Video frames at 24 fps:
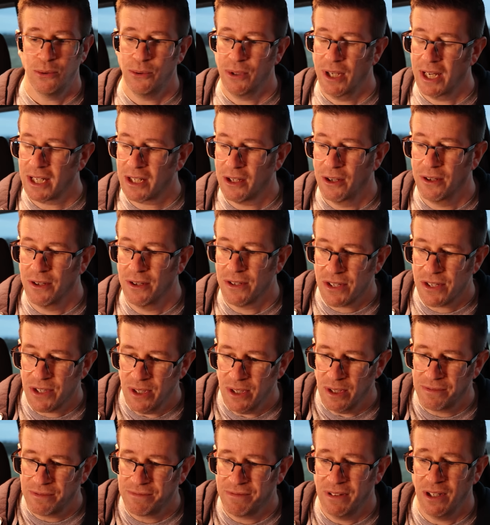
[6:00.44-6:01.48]
all that kind of
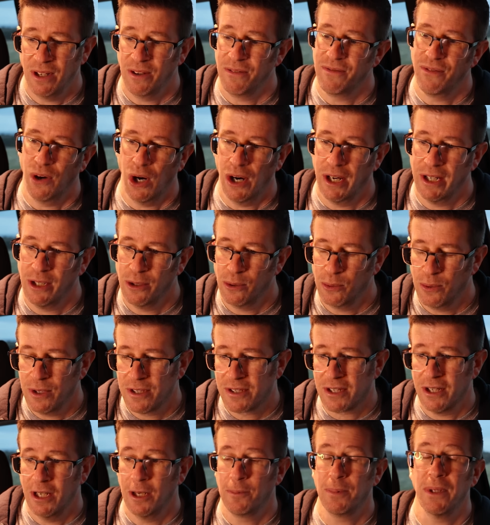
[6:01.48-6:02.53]
stuff, you know, vinyl,
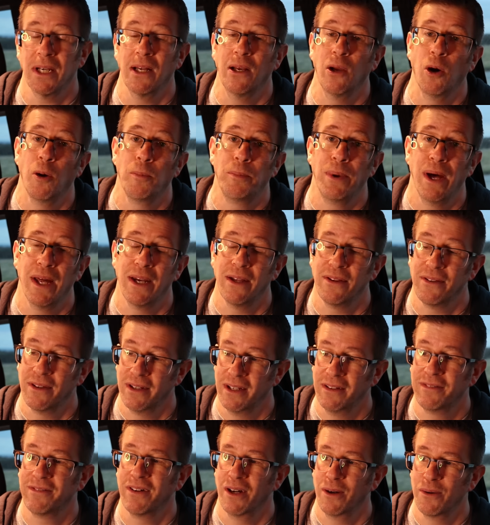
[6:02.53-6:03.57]
it's going to be a lot better
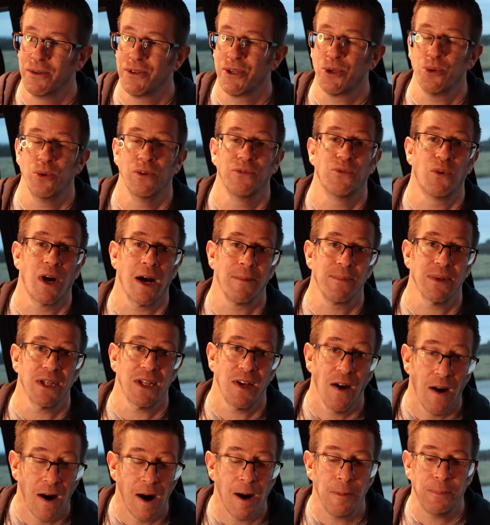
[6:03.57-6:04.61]
than if I was to have wrapped the
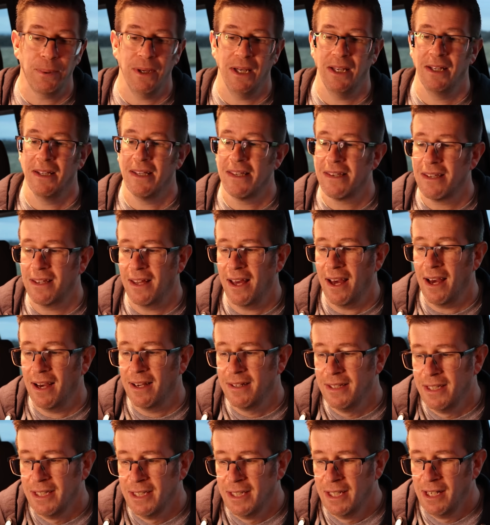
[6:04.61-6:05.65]
carpet into there.
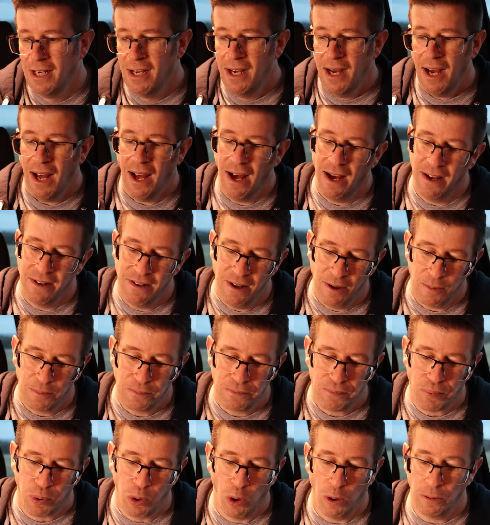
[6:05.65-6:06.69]
And
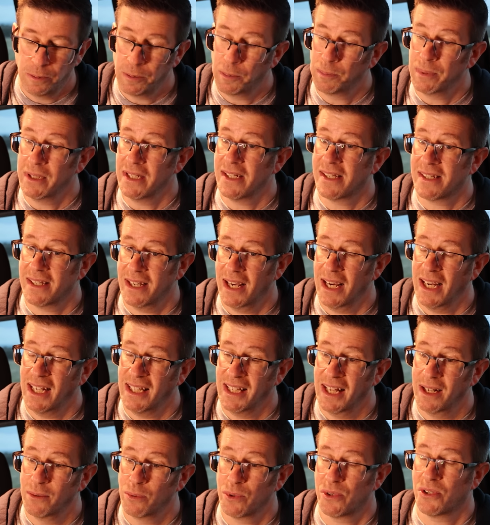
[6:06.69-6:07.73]
I'd probably say
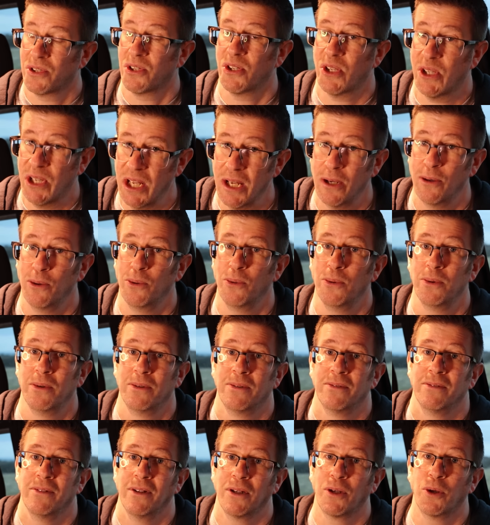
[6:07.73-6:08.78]
that was still
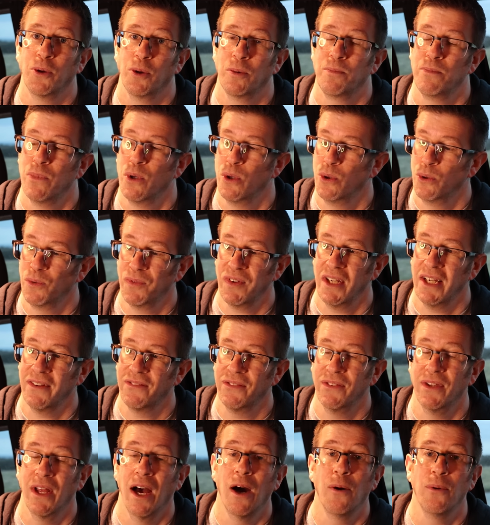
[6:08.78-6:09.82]
a good move,
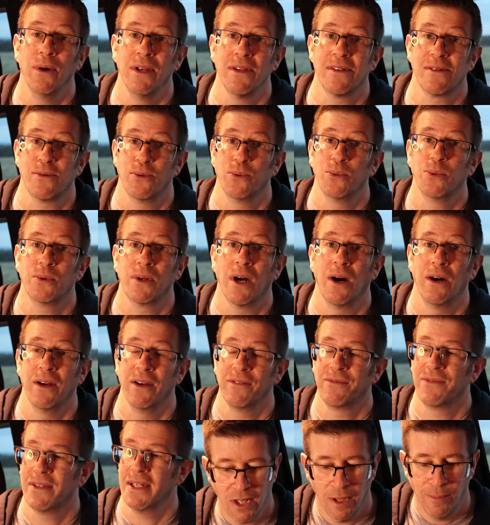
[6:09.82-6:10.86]
even though it's all kind
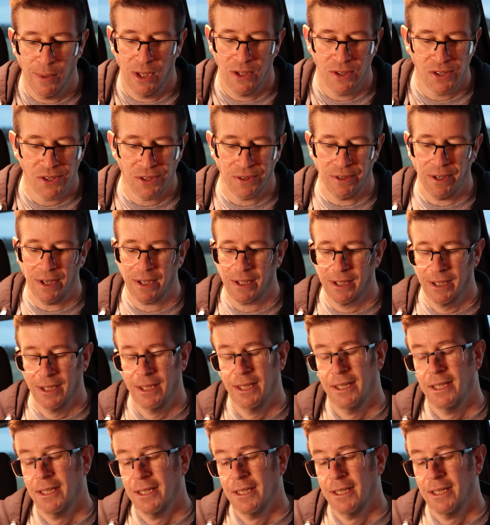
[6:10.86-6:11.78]
of come unstuck.